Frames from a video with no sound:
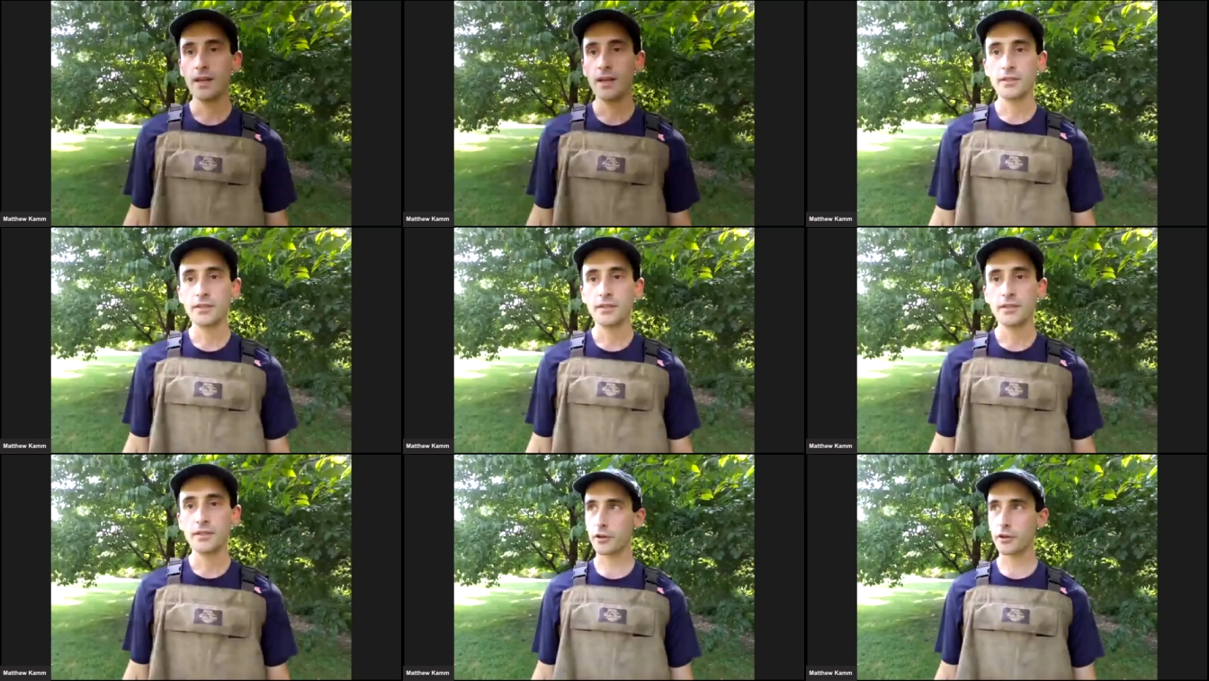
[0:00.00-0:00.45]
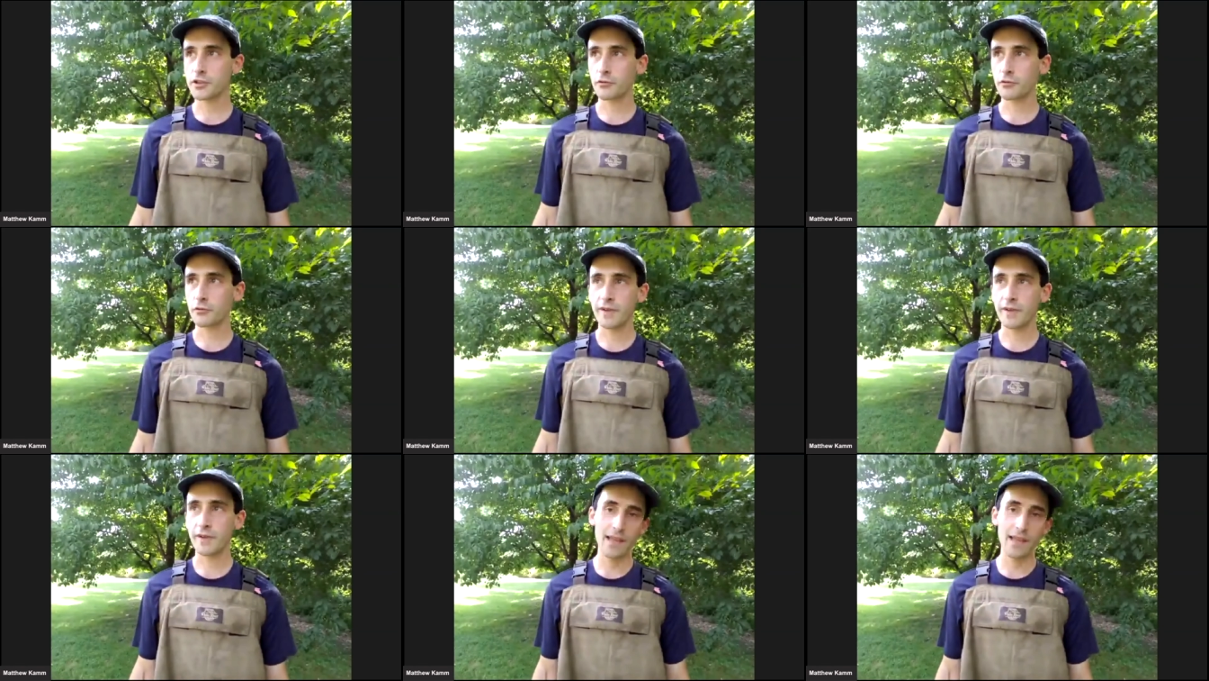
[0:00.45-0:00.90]
amazing
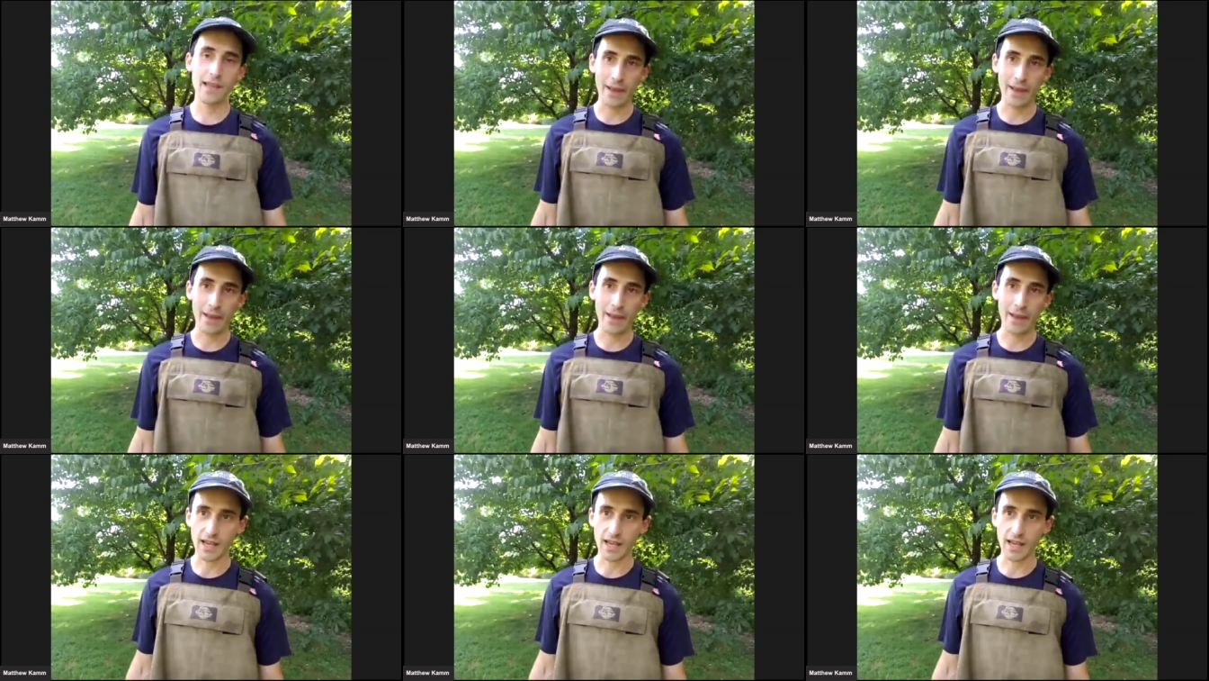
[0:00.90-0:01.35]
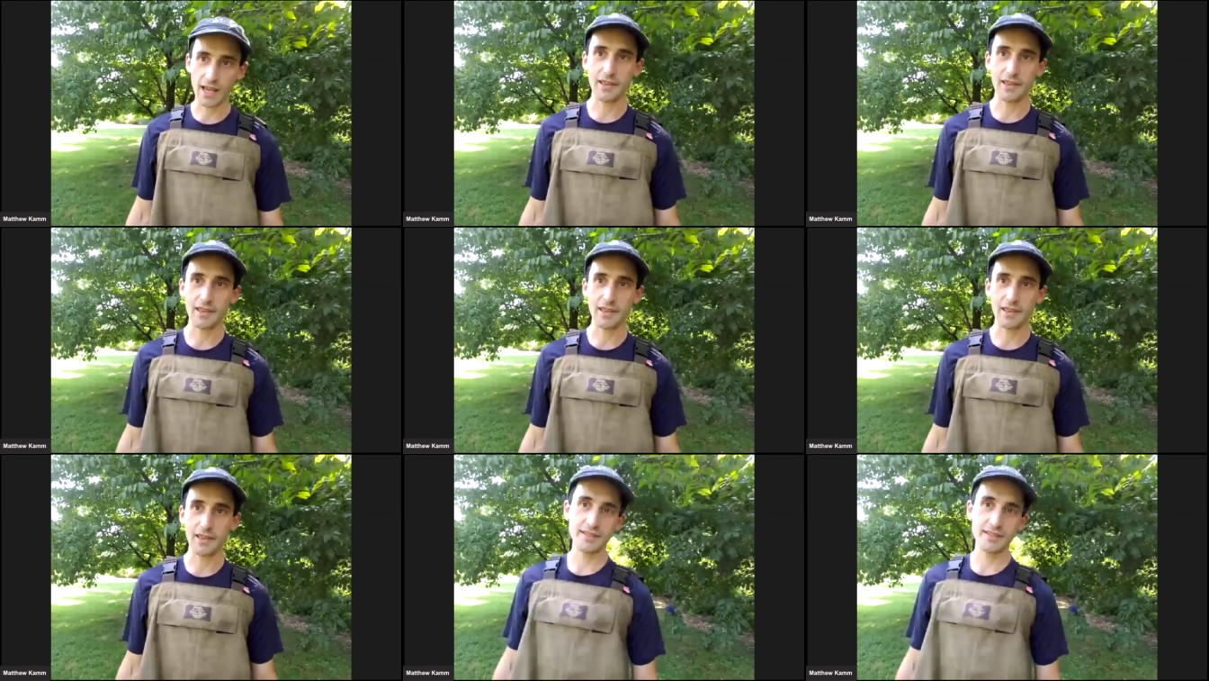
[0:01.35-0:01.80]
in the ways that they make
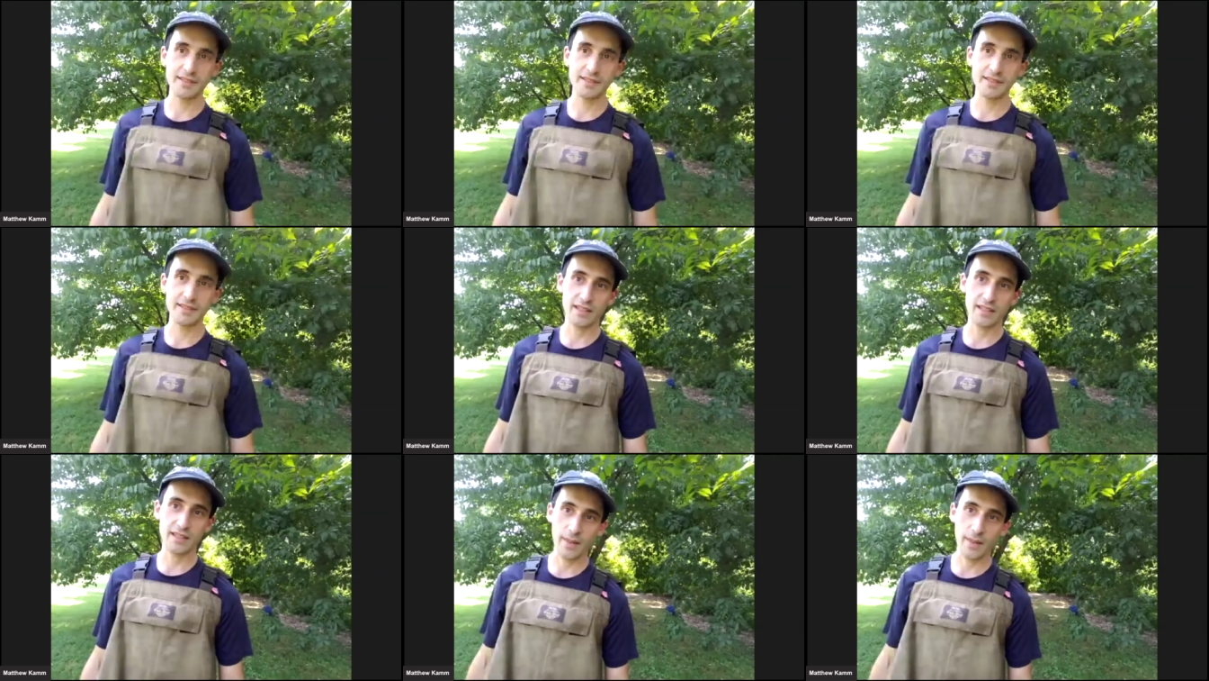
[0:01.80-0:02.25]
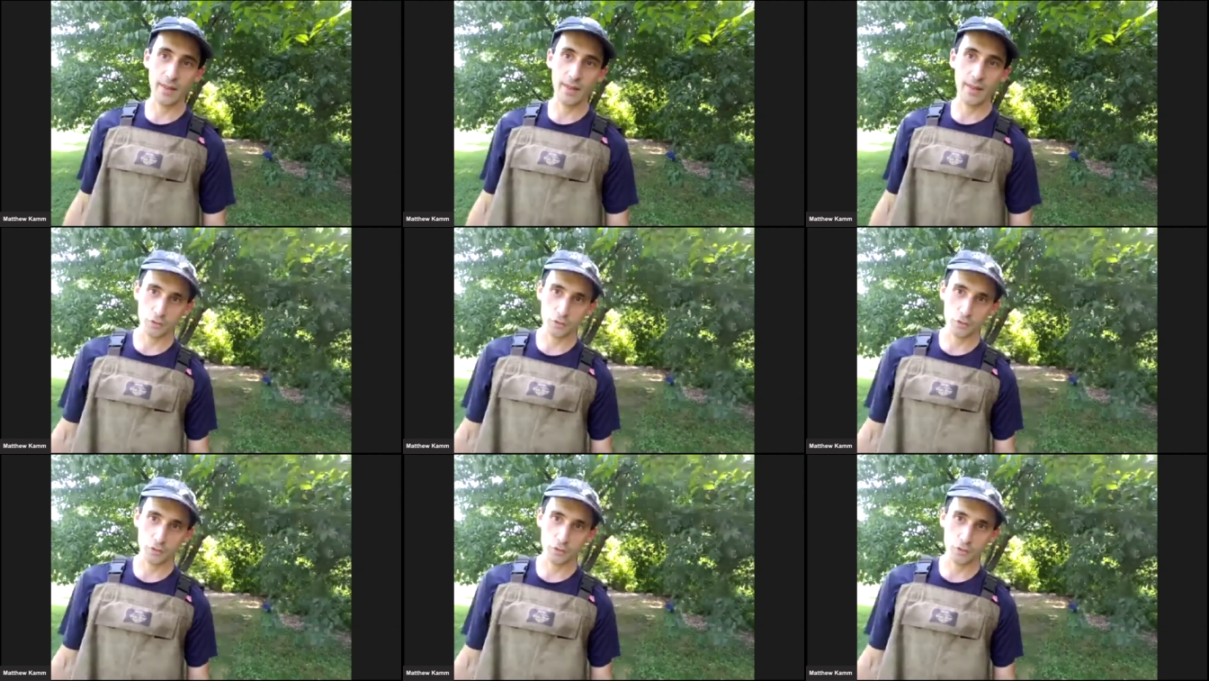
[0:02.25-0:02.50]
it through the winter.